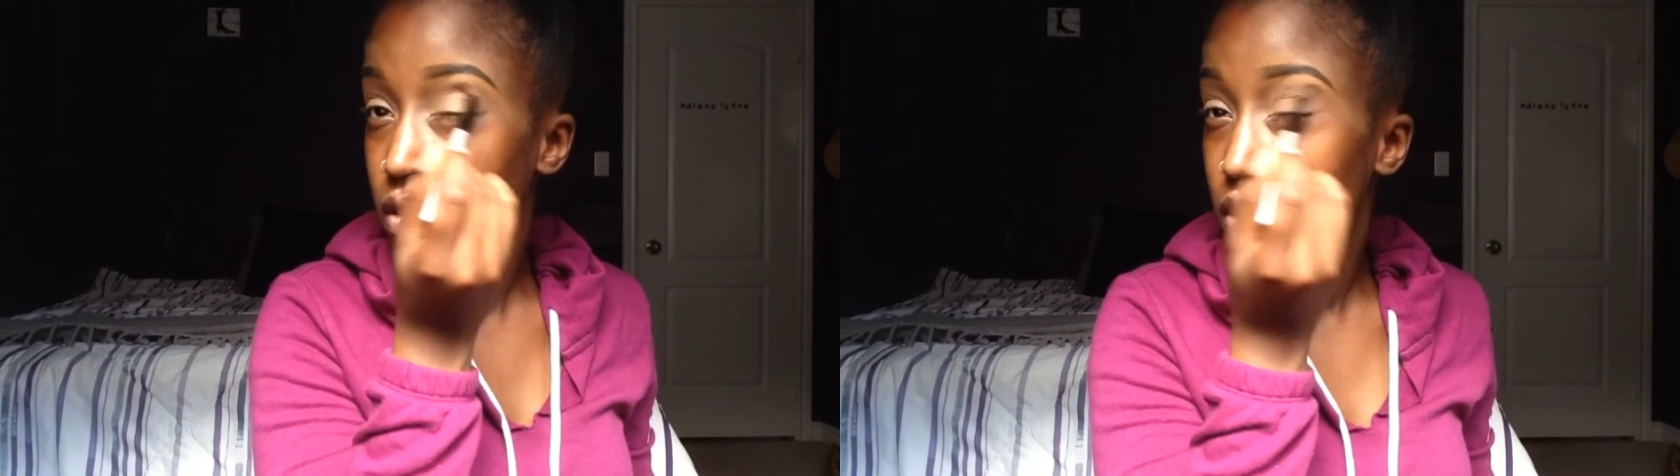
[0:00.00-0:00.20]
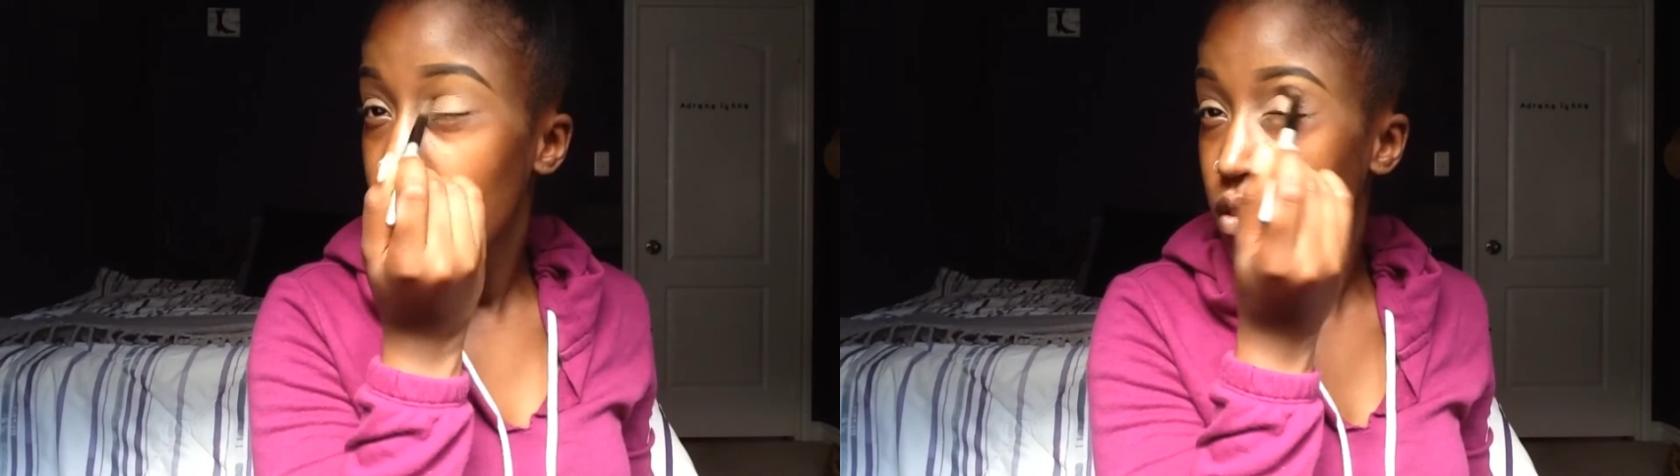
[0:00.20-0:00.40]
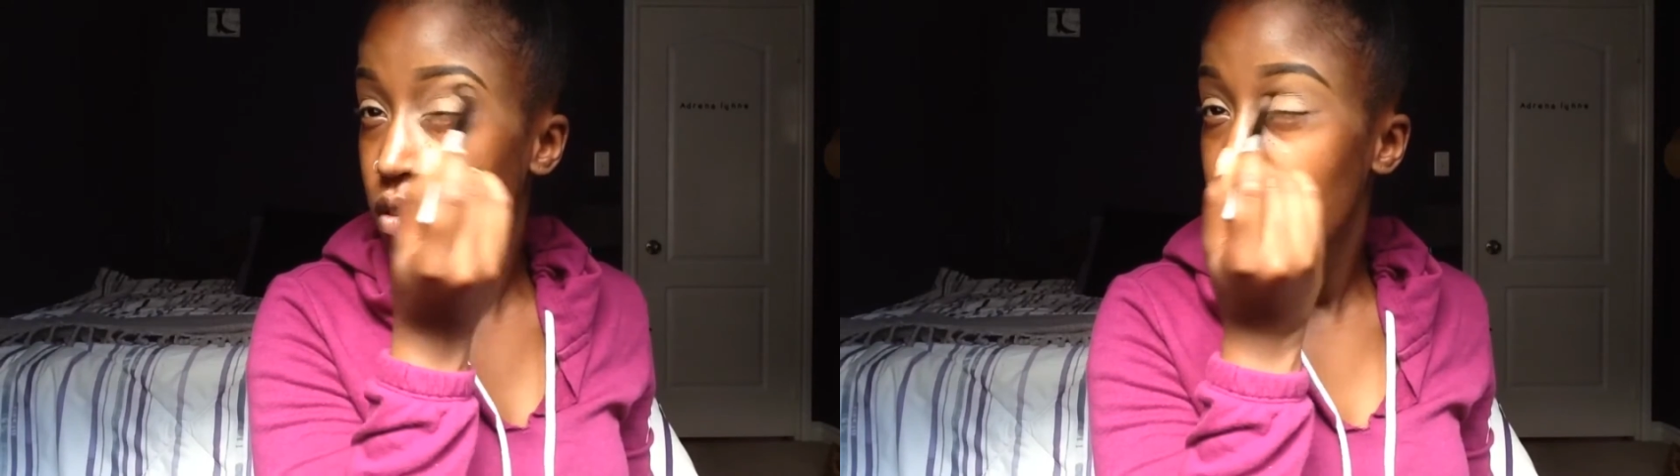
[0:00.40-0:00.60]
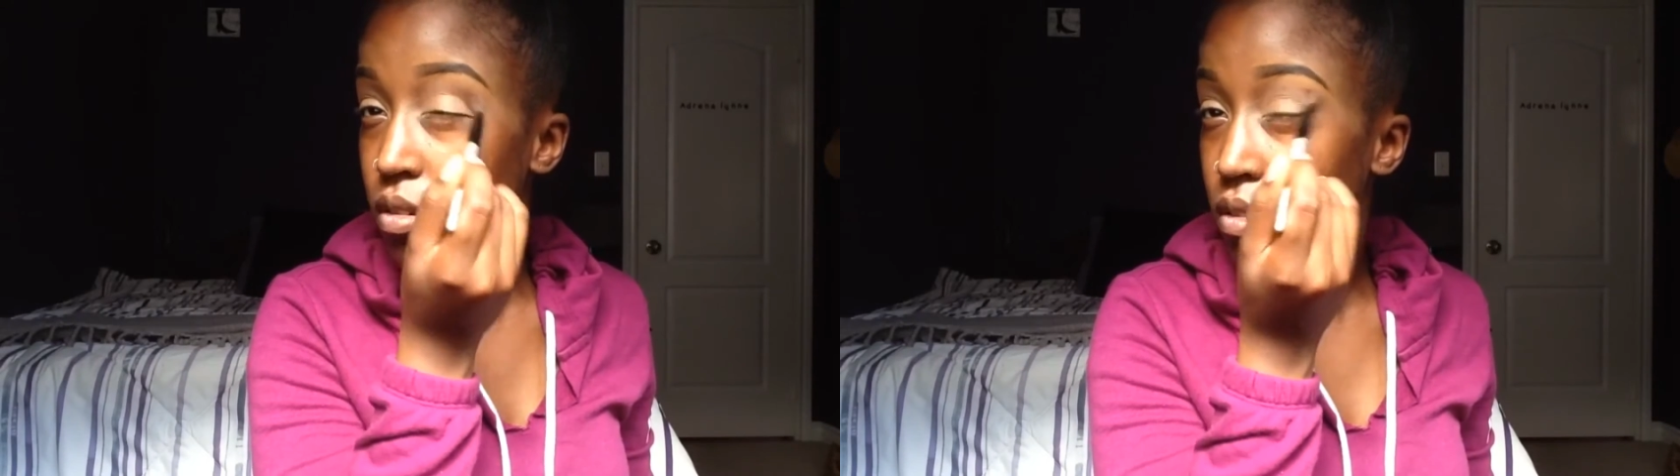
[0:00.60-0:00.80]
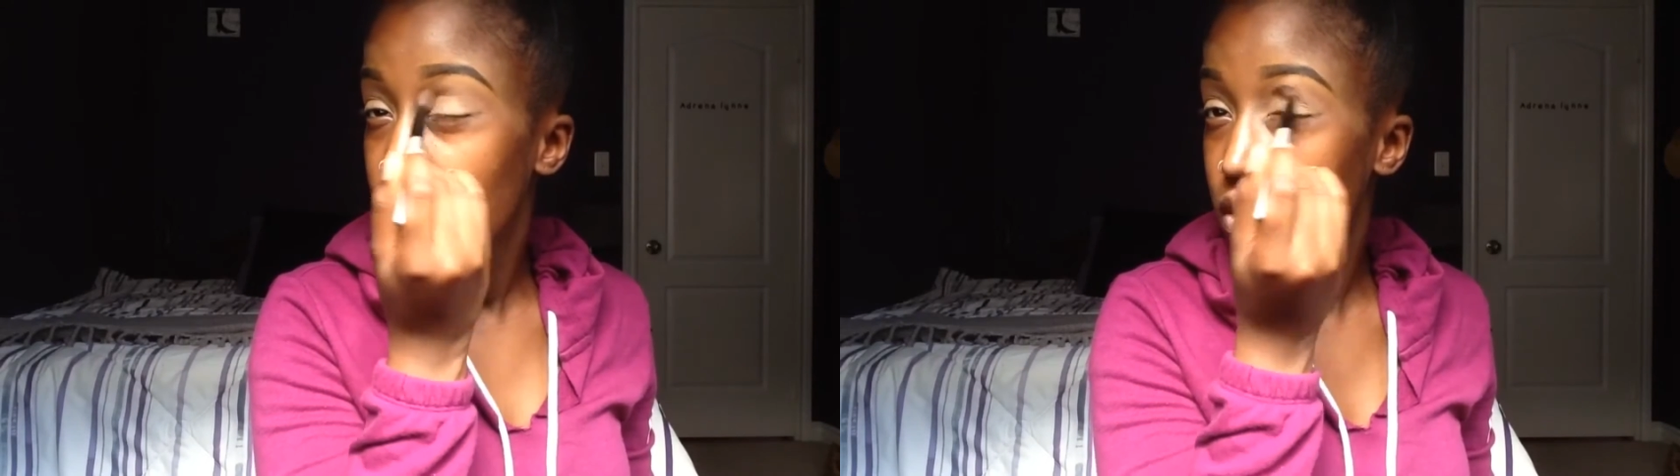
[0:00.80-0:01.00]
fully
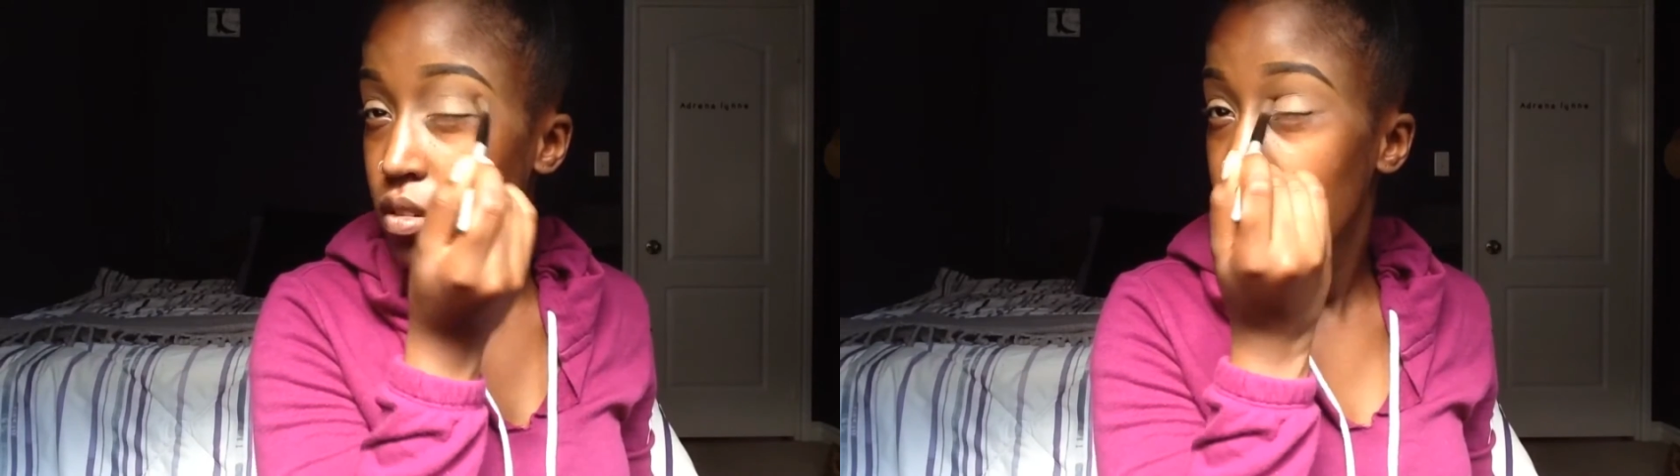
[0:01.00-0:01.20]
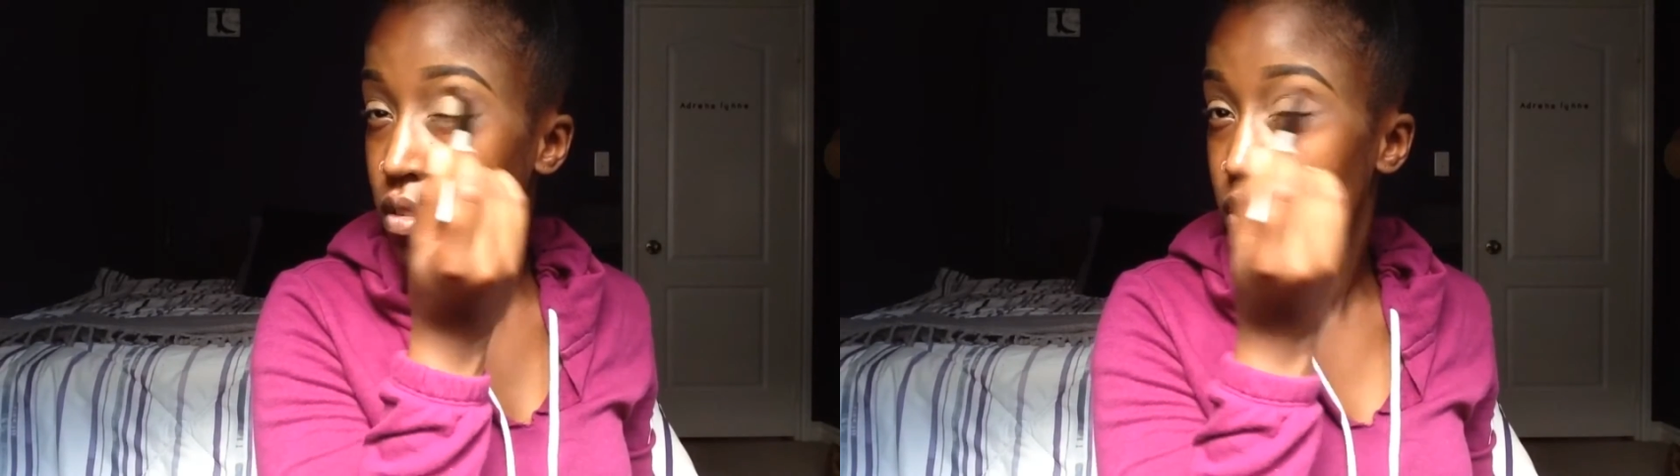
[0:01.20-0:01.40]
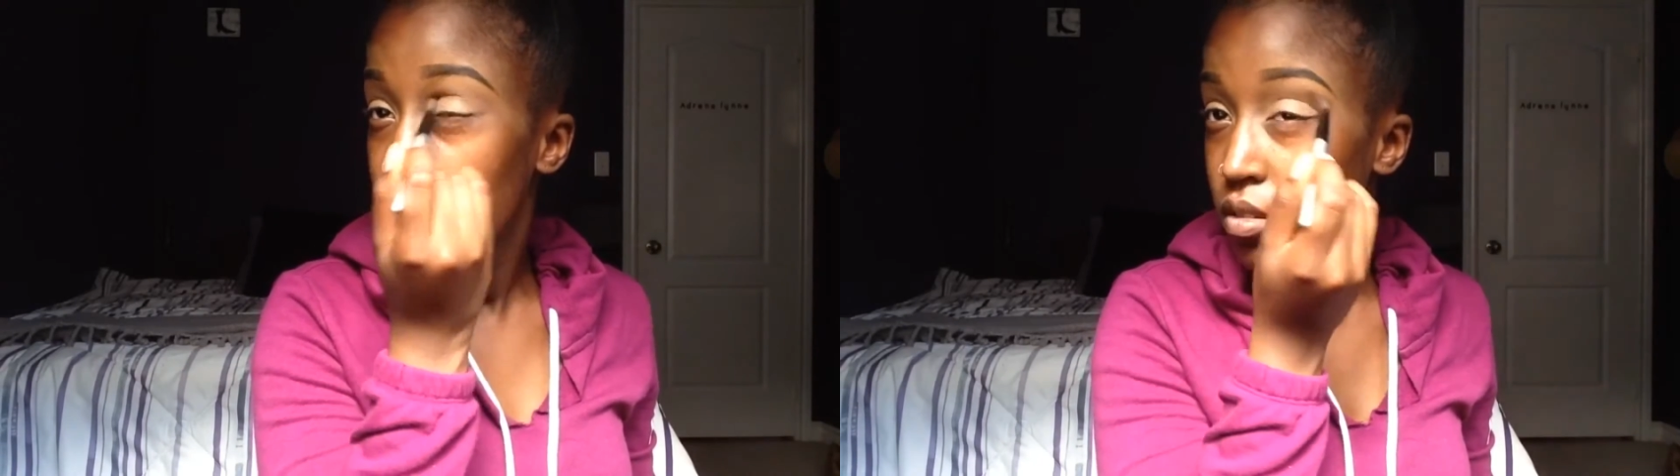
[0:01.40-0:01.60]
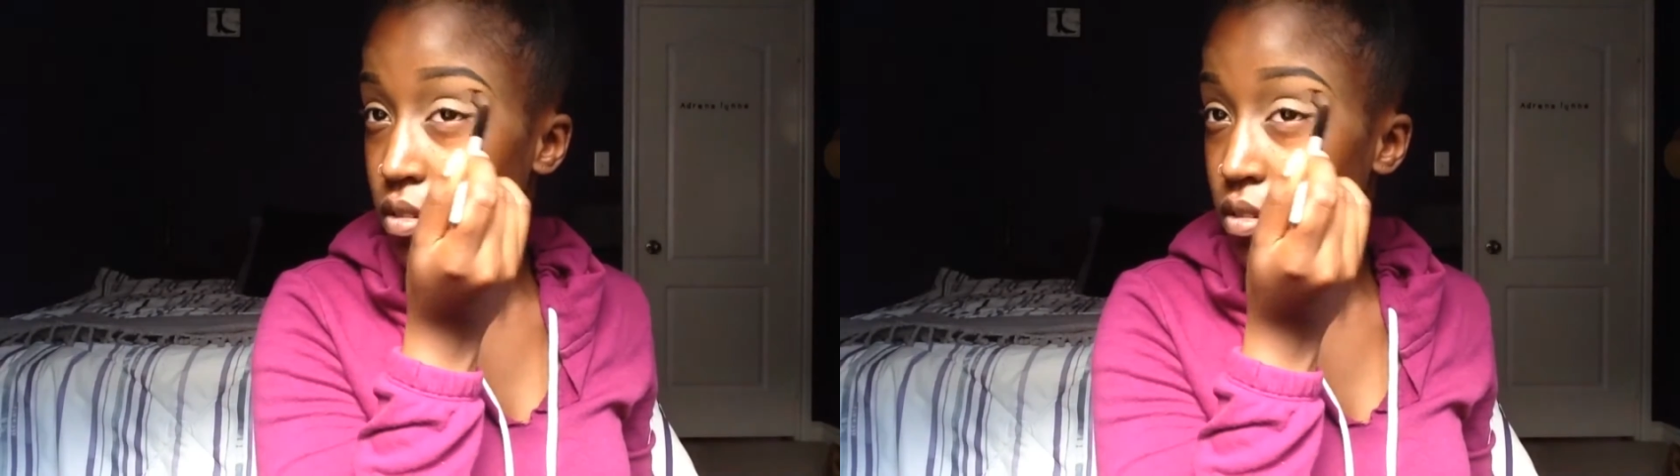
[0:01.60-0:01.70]
blended out and I'm not